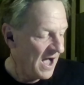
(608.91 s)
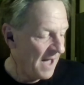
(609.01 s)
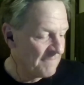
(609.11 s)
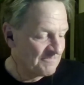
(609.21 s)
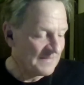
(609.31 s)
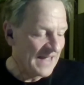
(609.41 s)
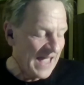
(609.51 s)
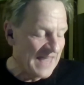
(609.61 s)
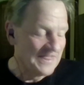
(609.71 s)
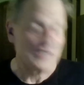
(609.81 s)

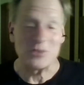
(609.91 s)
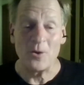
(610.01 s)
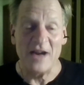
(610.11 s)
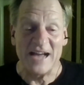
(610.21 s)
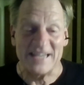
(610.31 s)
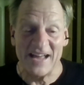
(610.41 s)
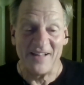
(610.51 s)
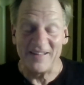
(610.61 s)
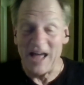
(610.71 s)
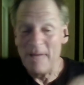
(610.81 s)
The story I
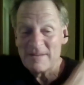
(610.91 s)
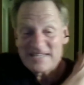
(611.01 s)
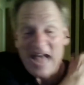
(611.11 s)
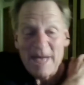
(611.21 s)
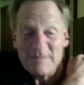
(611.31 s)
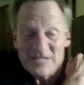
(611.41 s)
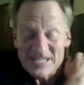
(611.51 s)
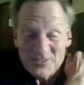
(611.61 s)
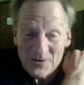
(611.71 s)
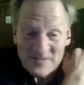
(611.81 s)
tell, I mean,
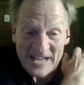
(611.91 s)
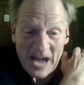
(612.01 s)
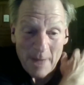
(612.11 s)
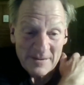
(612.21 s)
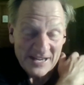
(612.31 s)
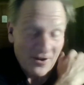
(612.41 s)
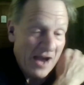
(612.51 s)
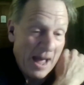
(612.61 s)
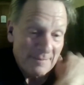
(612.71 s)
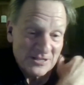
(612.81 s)
it's sort of a comedy or
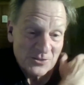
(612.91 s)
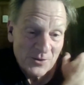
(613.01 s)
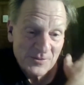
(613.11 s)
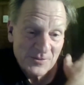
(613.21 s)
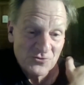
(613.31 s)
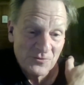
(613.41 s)
a happy story